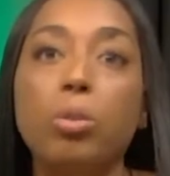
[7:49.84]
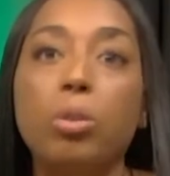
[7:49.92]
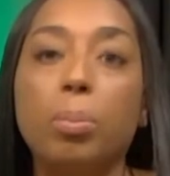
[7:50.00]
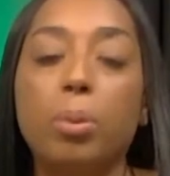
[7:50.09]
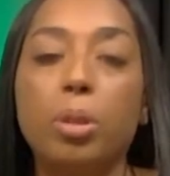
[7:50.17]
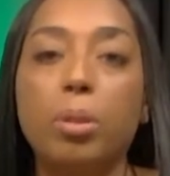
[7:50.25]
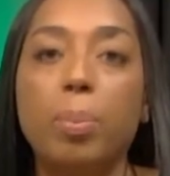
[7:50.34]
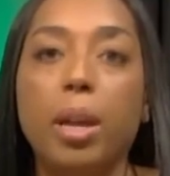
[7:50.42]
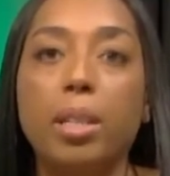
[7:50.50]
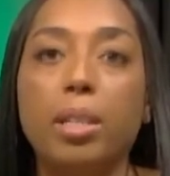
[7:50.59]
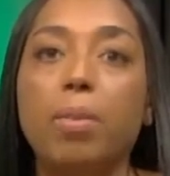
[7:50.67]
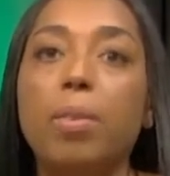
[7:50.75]
user
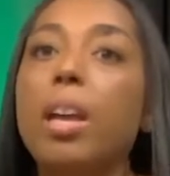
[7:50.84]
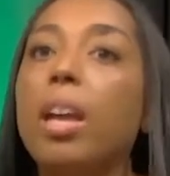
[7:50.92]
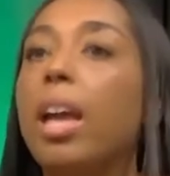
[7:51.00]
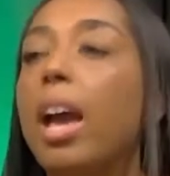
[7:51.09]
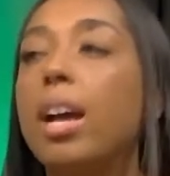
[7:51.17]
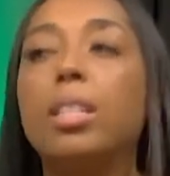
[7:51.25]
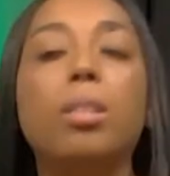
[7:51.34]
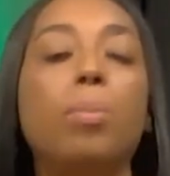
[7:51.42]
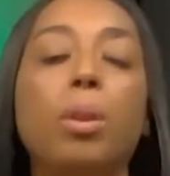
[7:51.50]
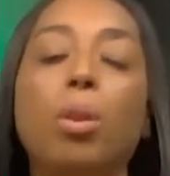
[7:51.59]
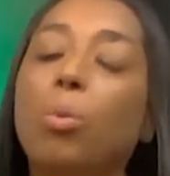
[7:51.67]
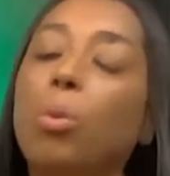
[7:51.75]
perspective. It has to
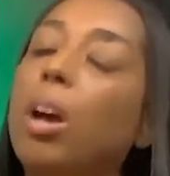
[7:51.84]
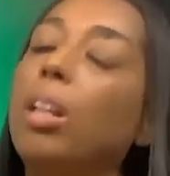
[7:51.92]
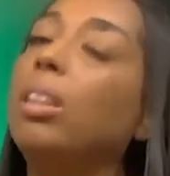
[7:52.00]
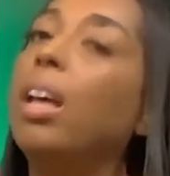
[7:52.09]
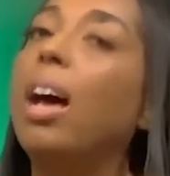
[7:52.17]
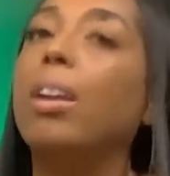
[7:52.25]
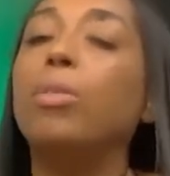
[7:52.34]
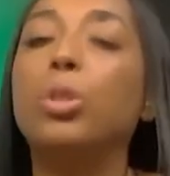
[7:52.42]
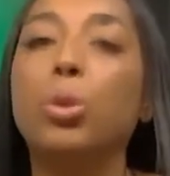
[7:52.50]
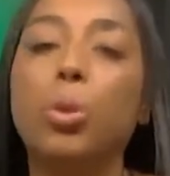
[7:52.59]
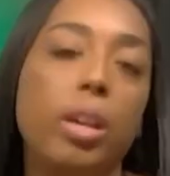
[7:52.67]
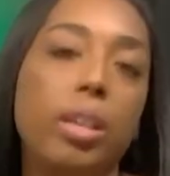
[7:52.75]
be a lot of
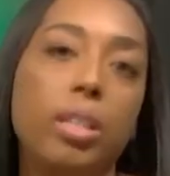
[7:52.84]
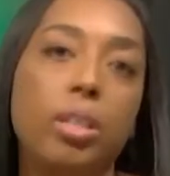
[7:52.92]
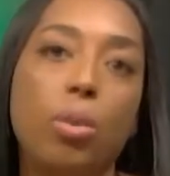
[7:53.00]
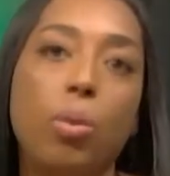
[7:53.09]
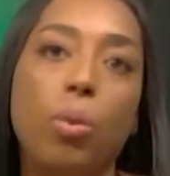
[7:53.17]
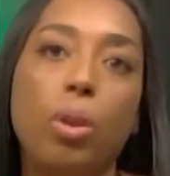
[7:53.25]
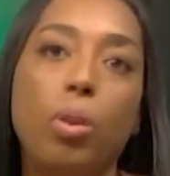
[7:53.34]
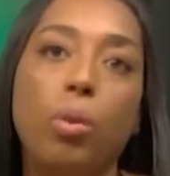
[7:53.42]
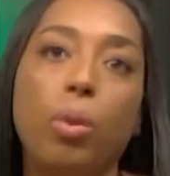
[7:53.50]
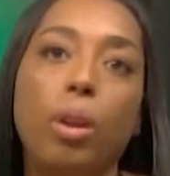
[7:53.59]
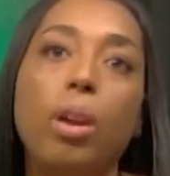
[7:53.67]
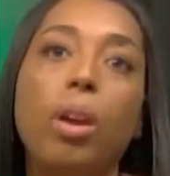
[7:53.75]
trust going
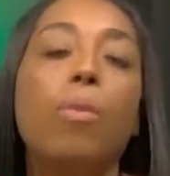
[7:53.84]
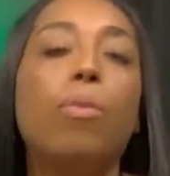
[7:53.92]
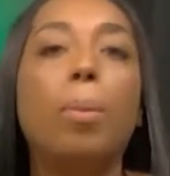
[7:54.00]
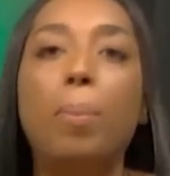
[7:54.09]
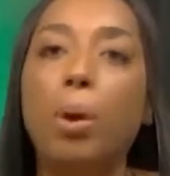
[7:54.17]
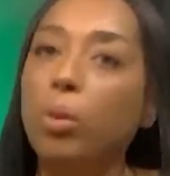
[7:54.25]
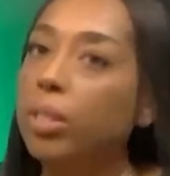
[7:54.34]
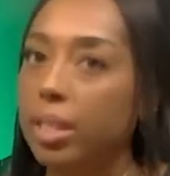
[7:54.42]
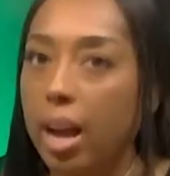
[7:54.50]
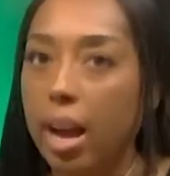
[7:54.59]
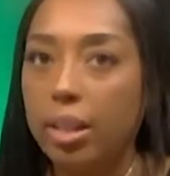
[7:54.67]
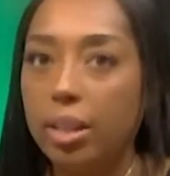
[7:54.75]
on from both
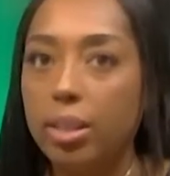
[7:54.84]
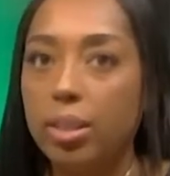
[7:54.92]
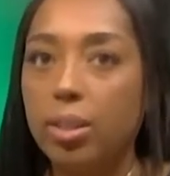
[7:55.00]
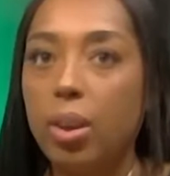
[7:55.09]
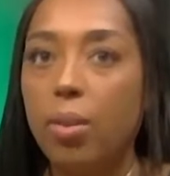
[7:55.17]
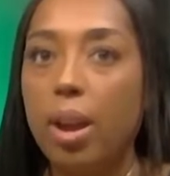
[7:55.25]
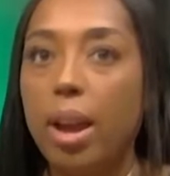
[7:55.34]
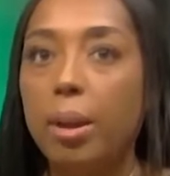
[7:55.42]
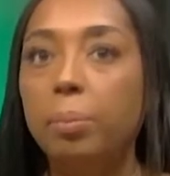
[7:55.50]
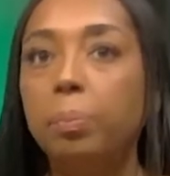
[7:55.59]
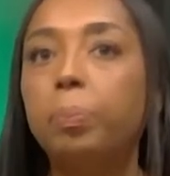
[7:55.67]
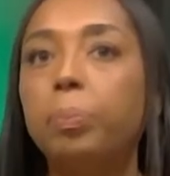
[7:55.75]
sides.
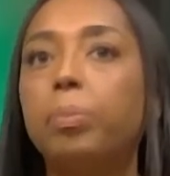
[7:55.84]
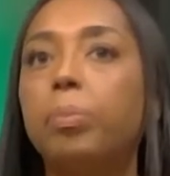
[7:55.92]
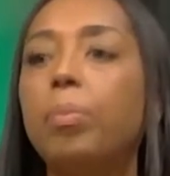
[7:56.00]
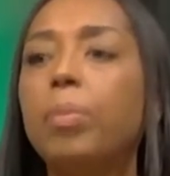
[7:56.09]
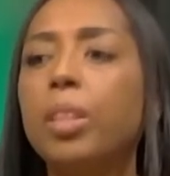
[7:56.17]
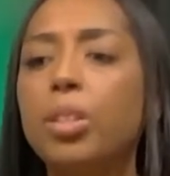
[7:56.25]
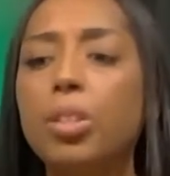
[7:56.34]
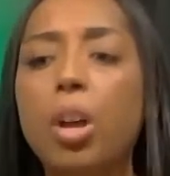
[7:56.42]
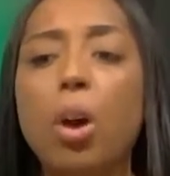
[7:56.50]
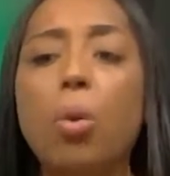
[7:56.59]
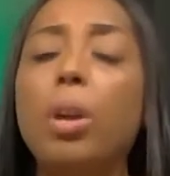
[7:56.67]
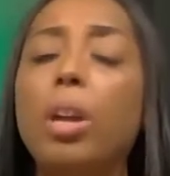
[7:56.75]
Okay.
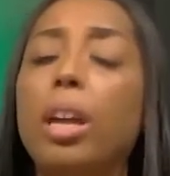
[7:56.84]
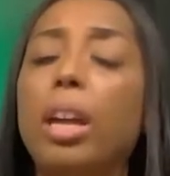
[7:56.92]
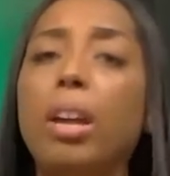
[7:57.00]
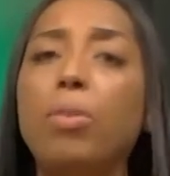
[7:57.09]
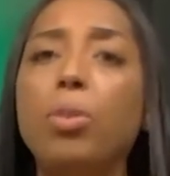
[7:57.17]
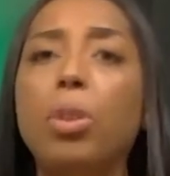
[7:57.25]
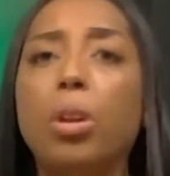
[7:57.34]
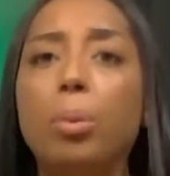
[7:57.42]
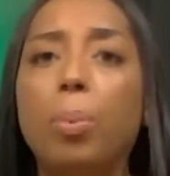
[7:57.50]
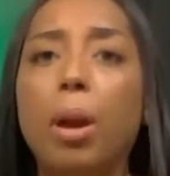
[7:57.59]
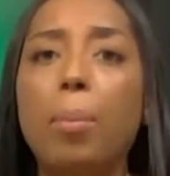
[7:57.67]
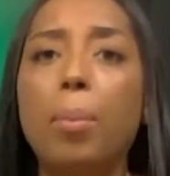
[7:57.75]
So if
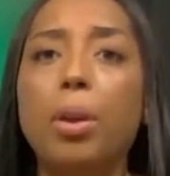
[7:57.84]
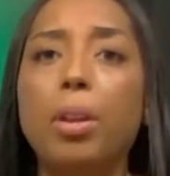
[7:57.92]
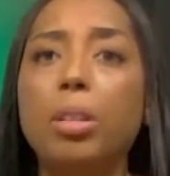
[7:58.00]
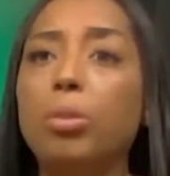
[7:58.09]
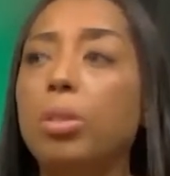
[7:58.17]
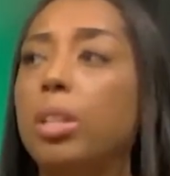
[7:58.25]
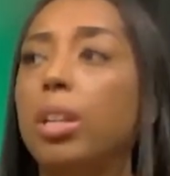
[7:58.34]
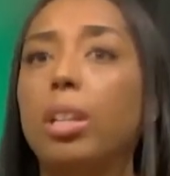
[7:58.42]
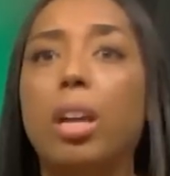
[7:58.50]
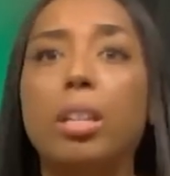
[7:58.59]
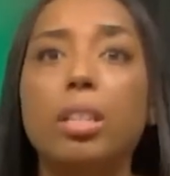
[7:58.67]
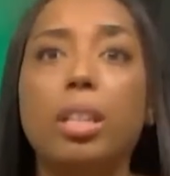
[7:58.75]
the primary user done
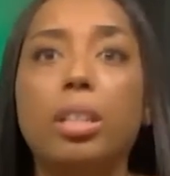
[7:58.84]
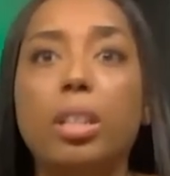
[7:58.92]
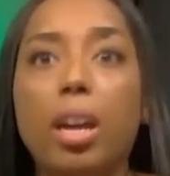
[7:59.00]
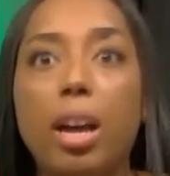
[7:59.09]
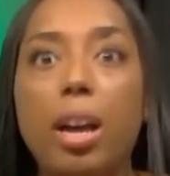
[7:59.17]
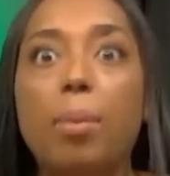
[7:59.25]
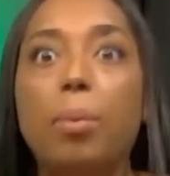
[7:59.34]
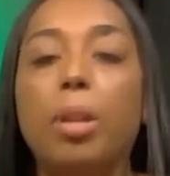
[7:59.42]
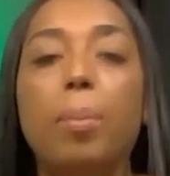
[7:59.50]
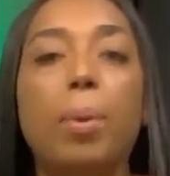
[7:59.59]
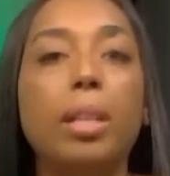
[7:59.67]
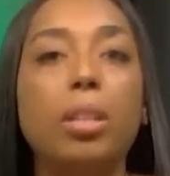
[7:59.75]
lost their job, or
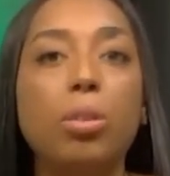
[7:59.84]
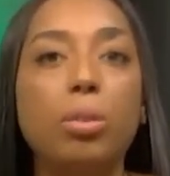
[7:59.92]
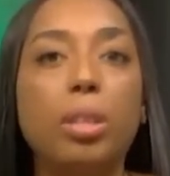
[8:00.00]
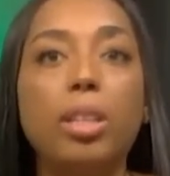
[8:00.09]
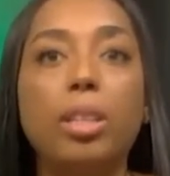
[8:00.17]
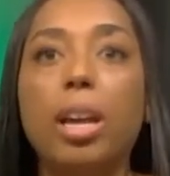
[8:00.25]
they about to lose their